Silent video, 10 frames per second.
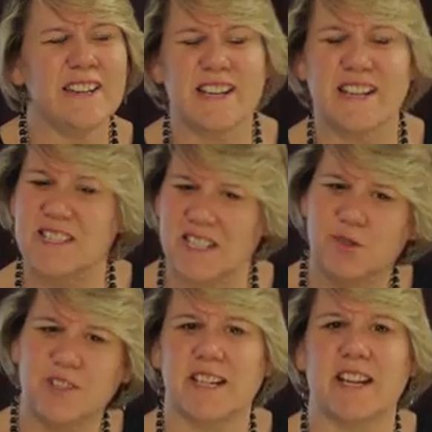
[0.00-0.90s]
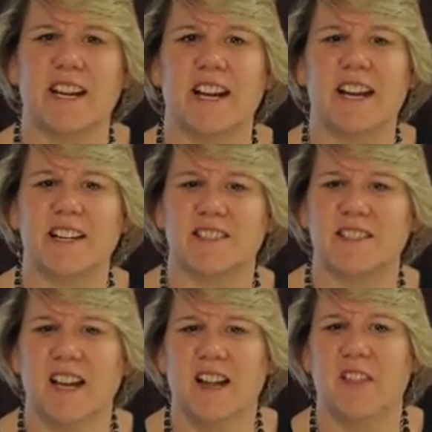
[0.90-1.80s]
it's interesting, it's
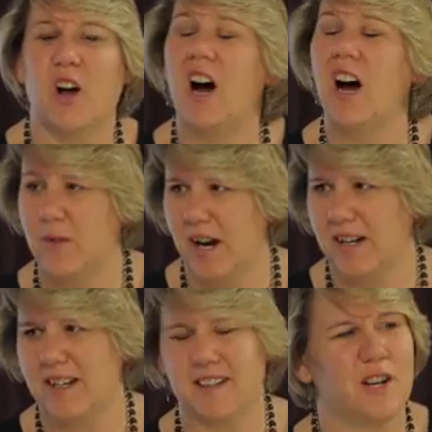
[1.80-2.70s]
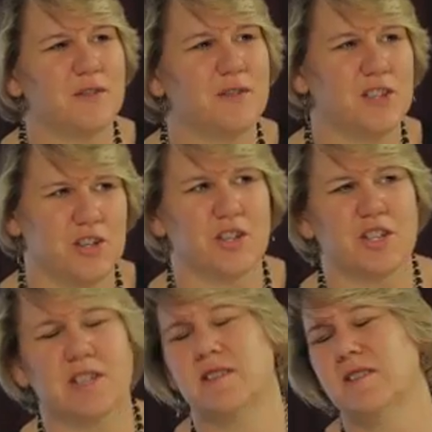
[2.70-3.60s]
the hierarchy of the
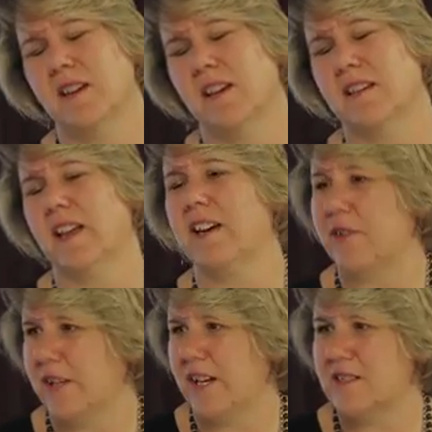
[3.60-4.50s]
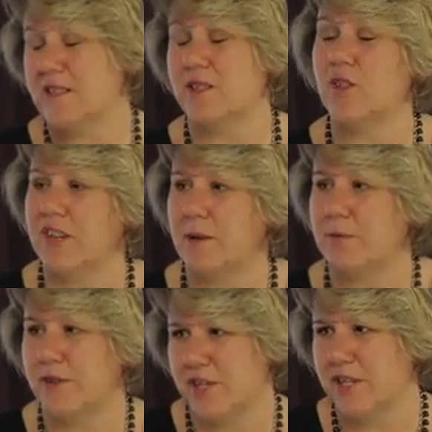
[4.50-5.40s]
churches that are against it, not their
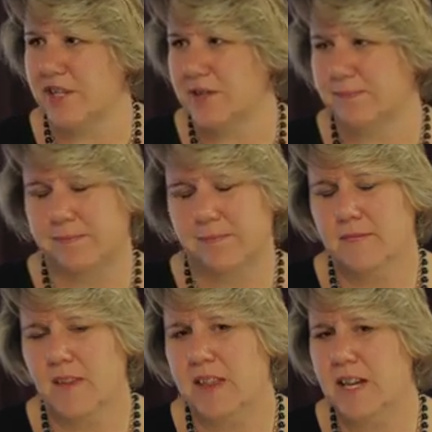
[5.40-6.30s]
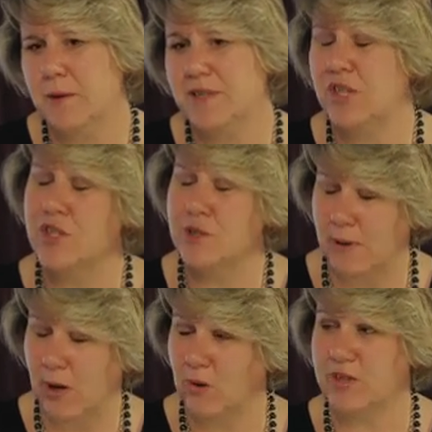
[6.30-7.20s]
parishioners. There was a news
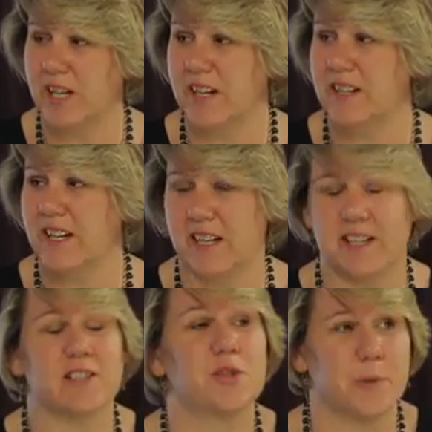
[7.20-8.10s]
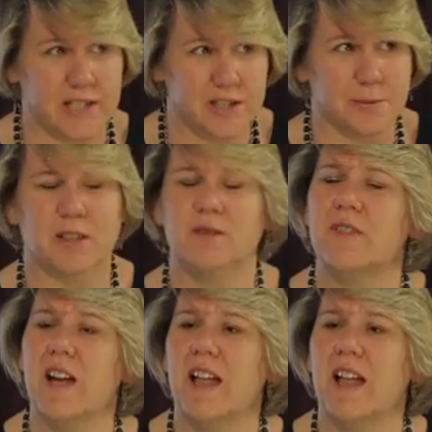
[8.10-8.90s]
poll done in 2012